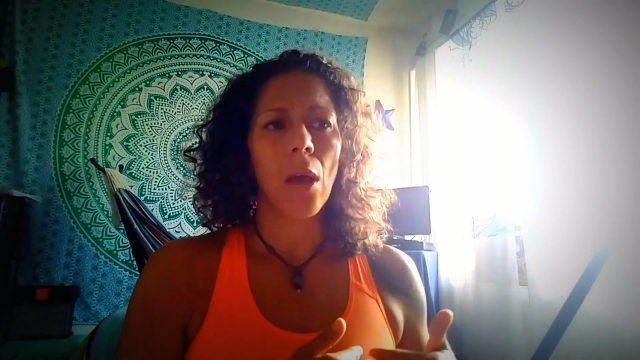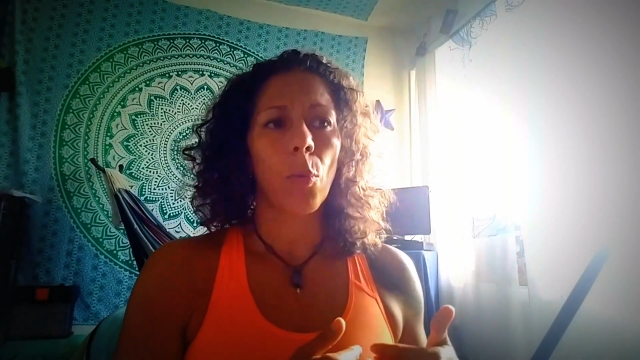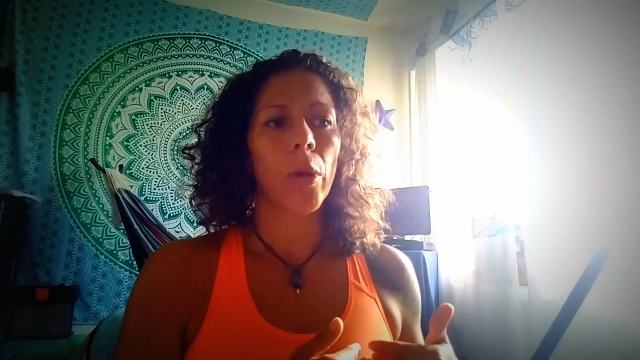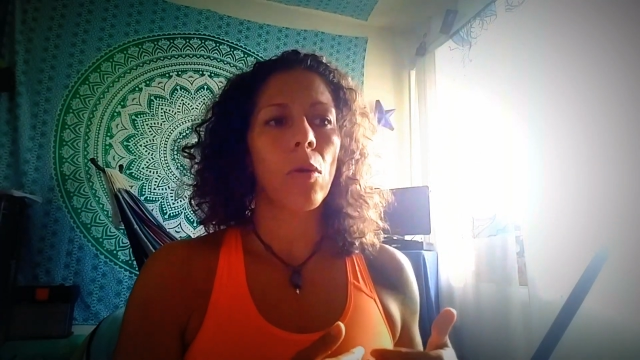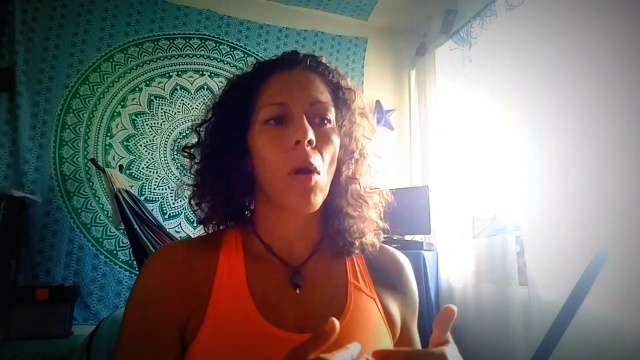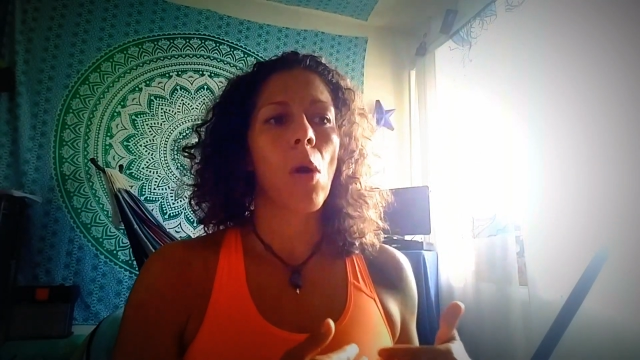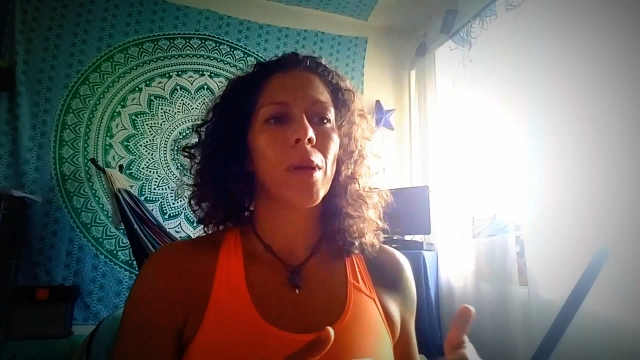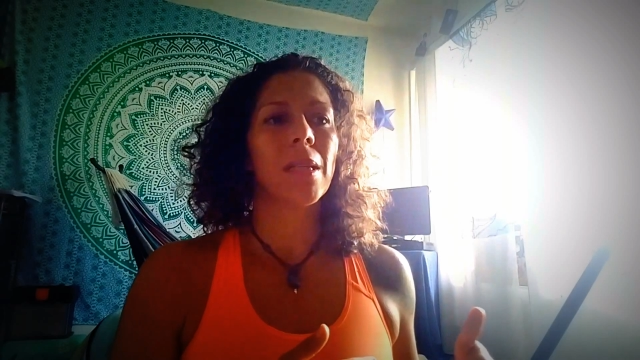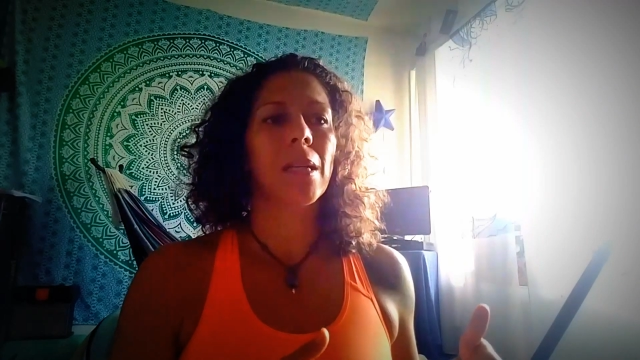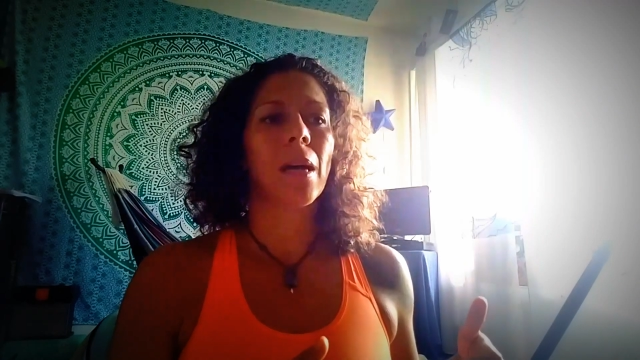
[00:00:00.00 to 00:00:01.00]
We don't
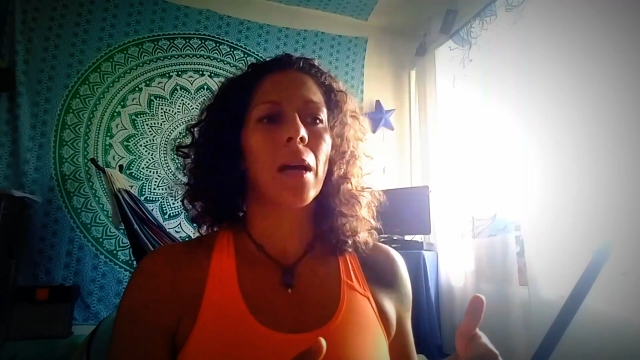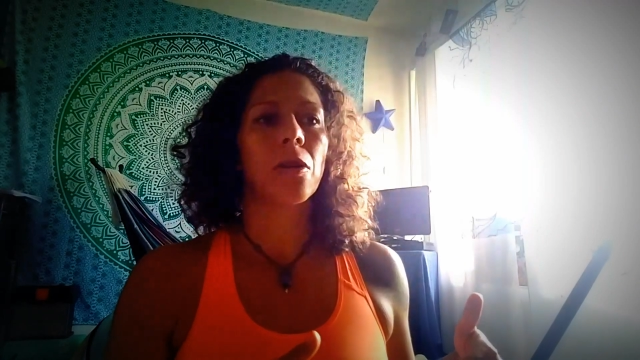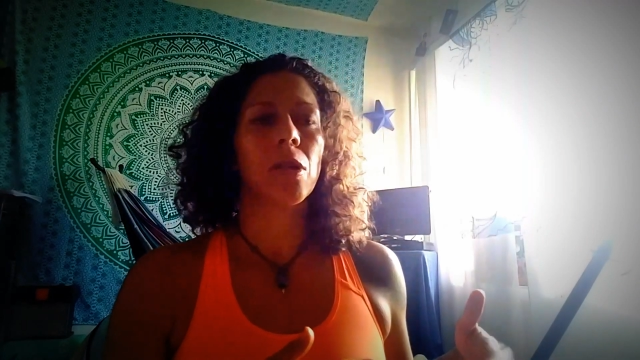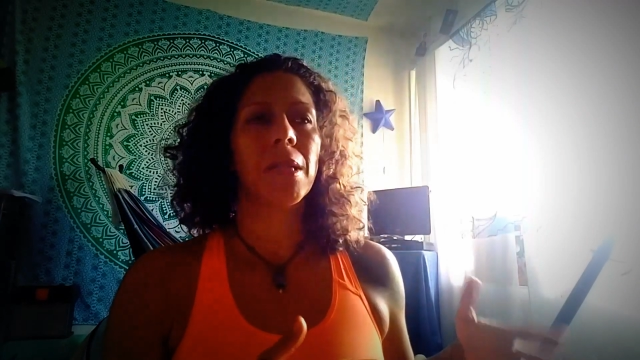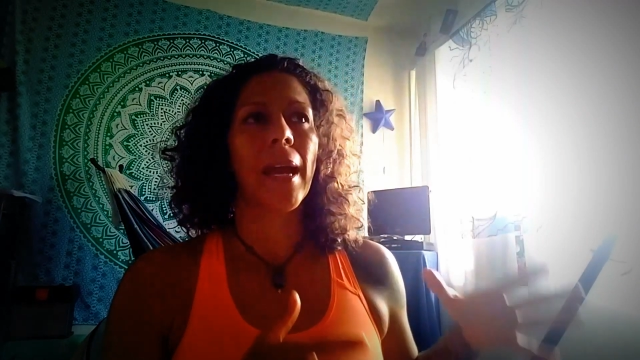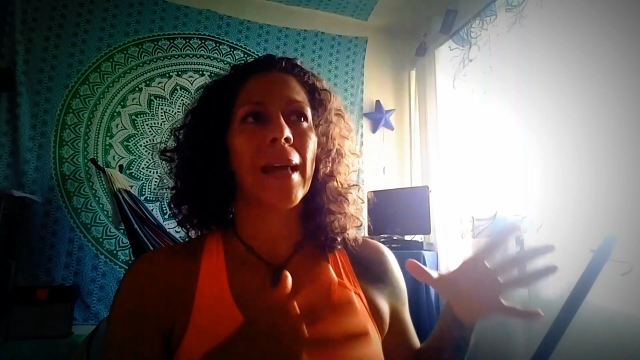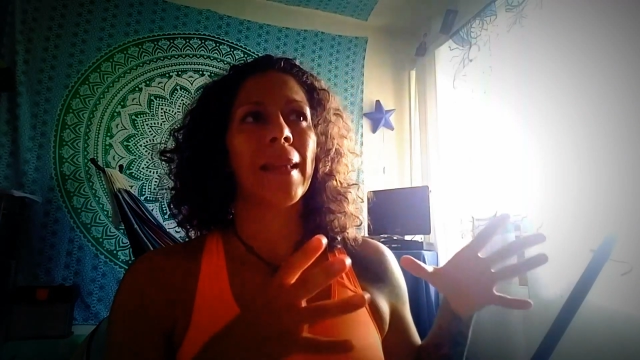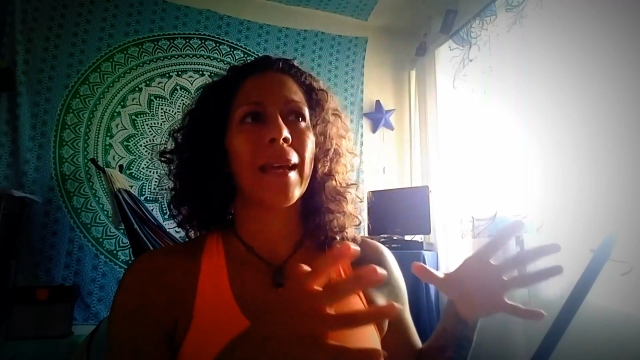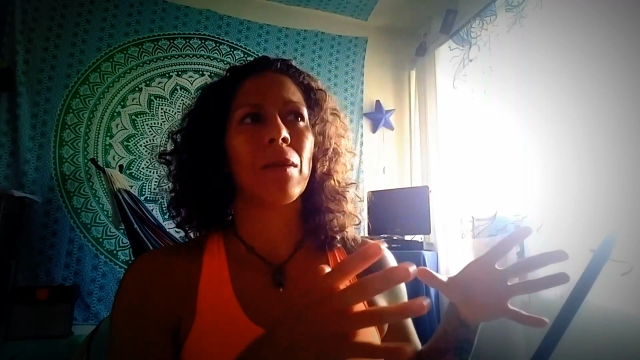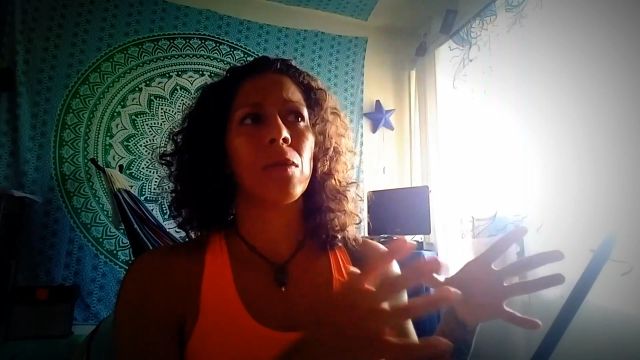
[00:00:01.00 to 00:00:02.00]
always need to understand,
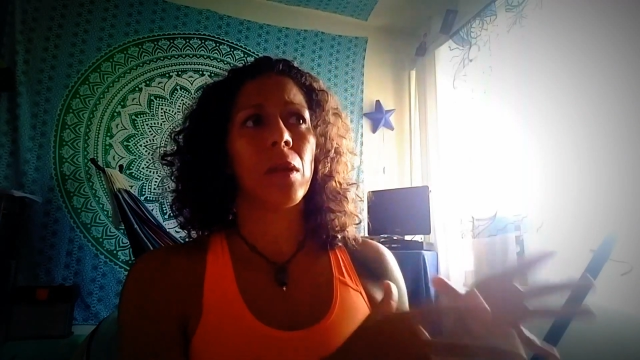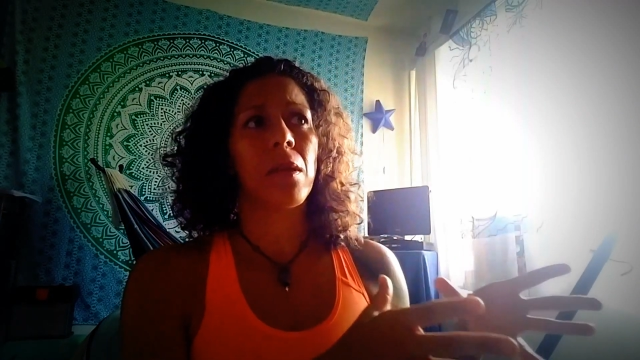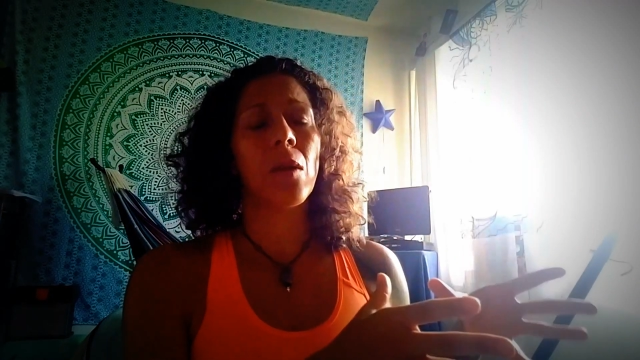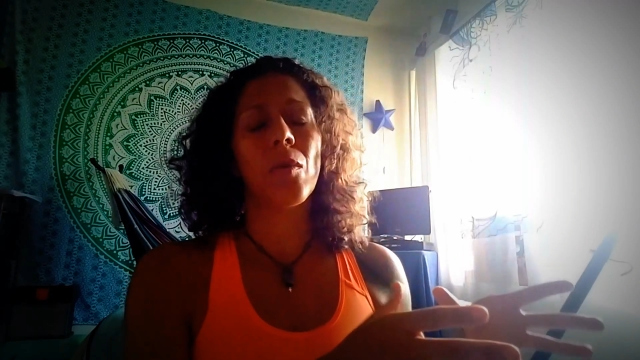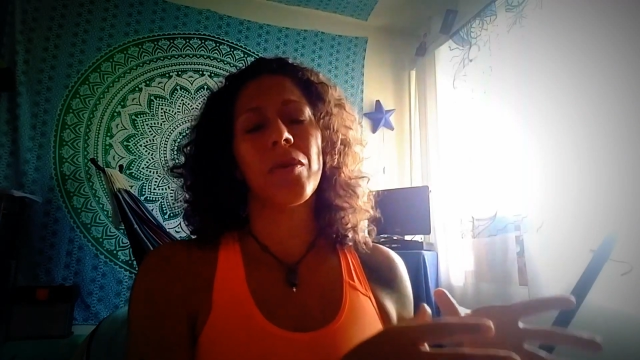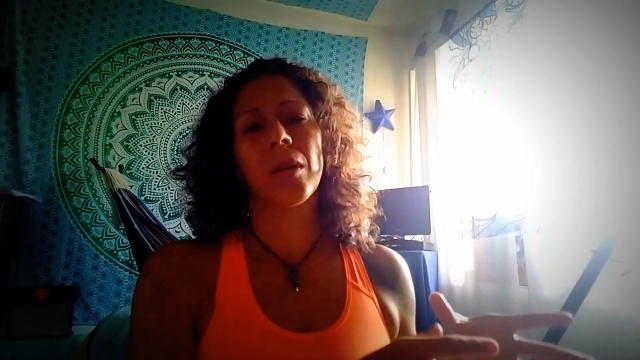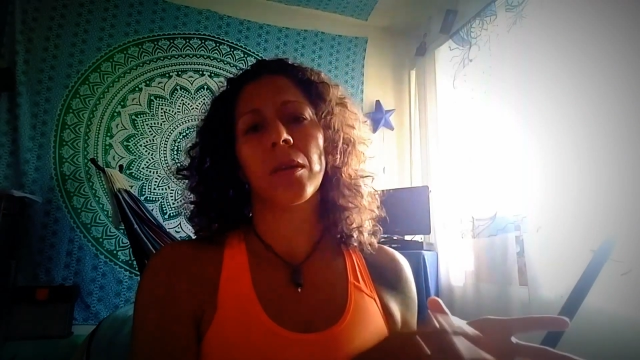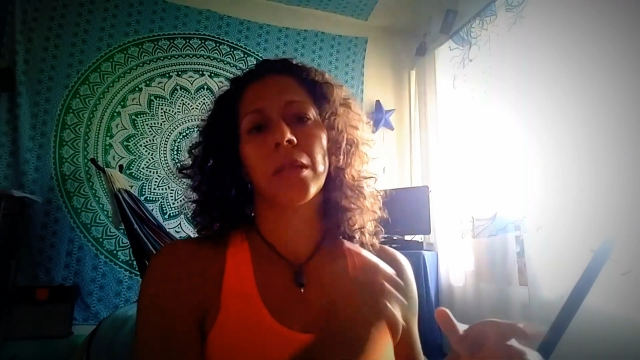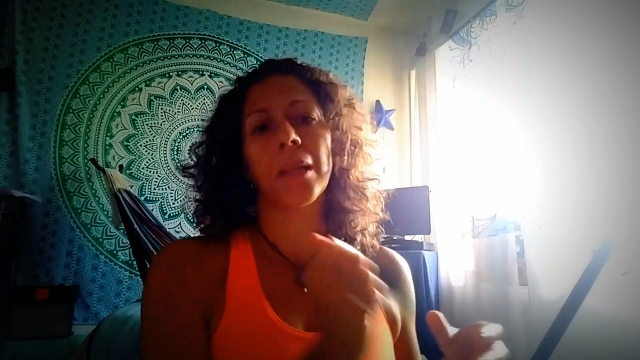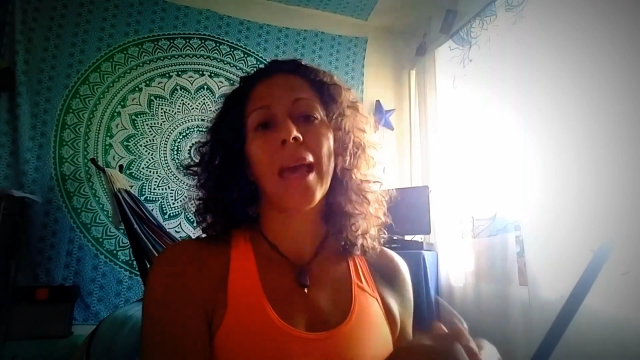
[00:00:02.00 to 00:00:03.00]
like the thing with the
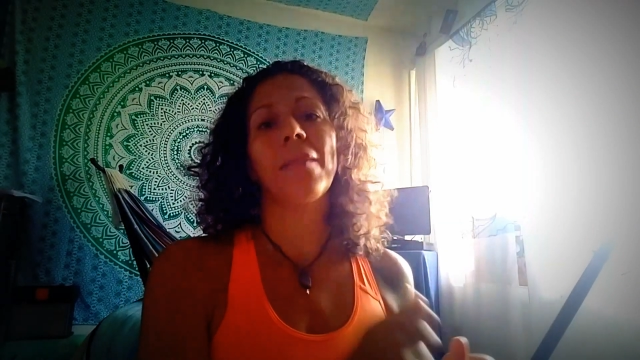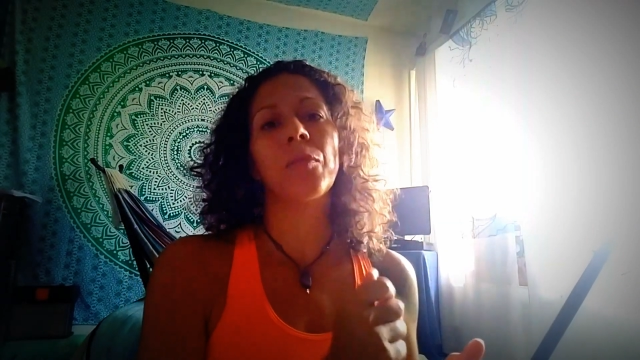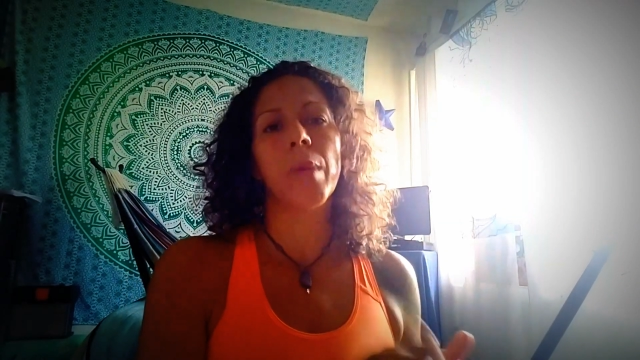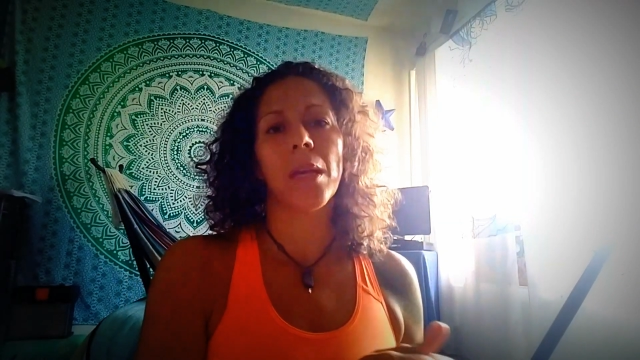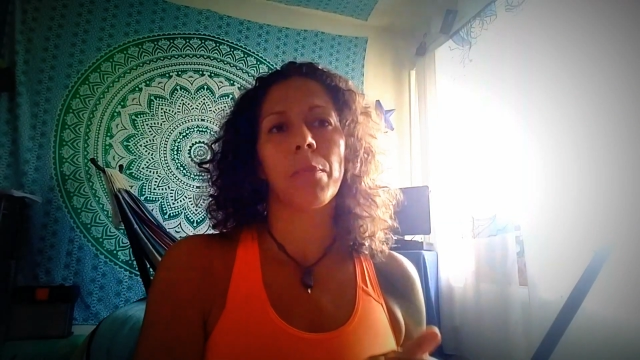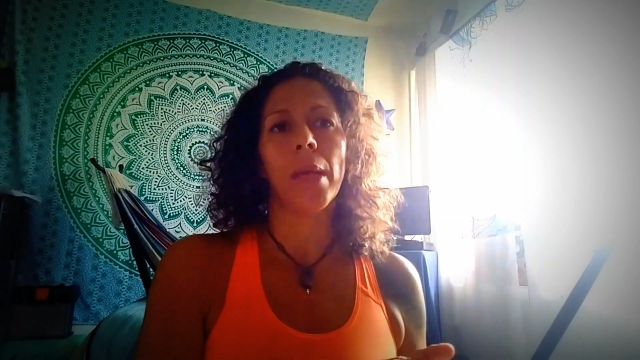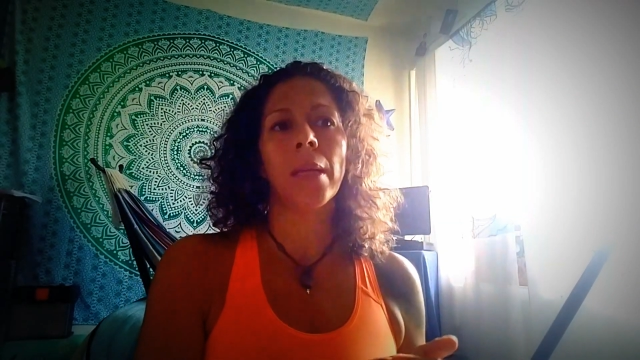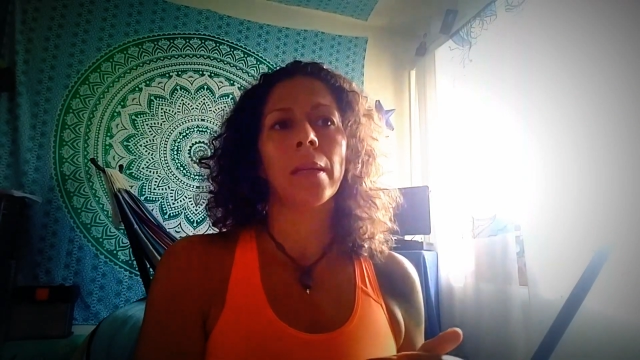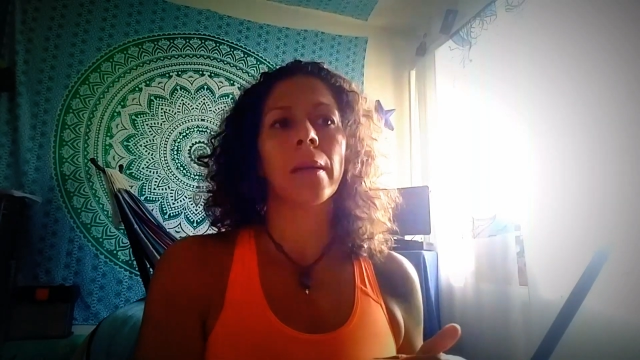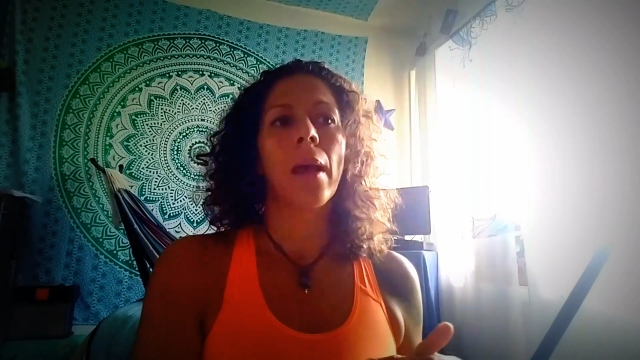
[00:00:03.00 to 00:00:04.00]
slaves being
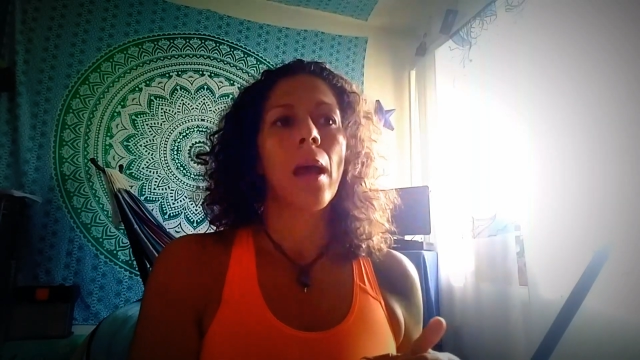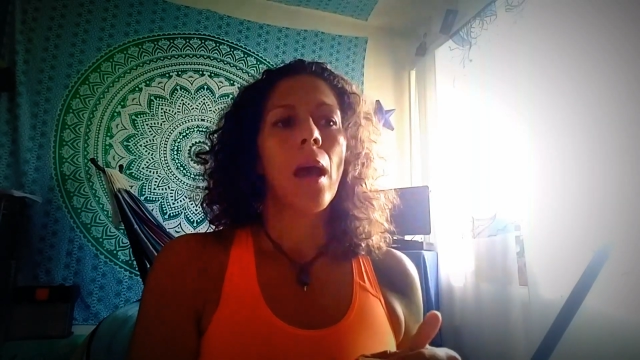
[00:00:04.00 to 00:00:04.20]
beaten.